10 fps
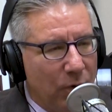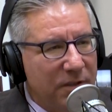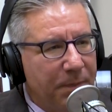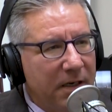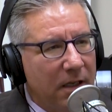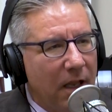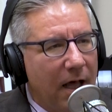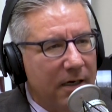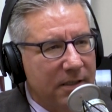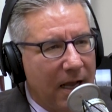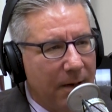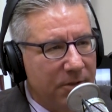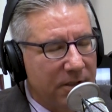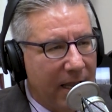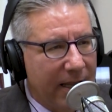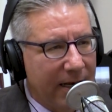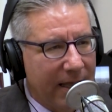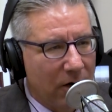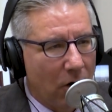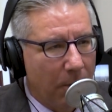We spend a lot of time just hanging
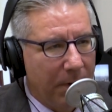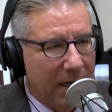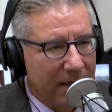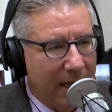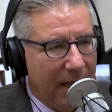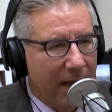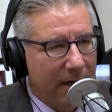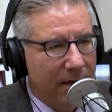out on our back deck.